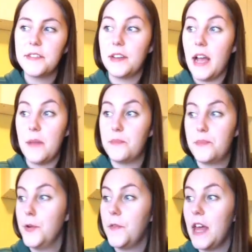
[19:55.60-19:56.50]
I
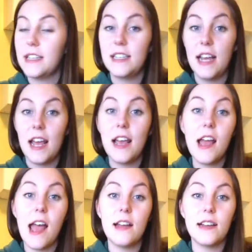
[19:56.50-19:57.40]
proved that today
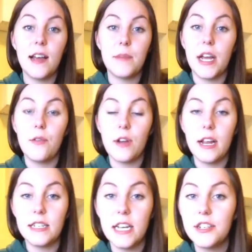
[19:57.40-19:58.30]
and at my
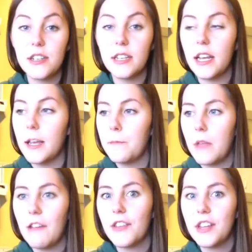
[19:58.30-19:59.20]
orientation, like,
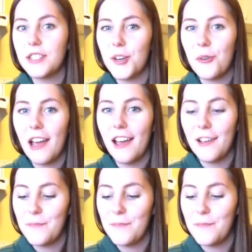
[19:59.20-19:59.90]
everything's okay.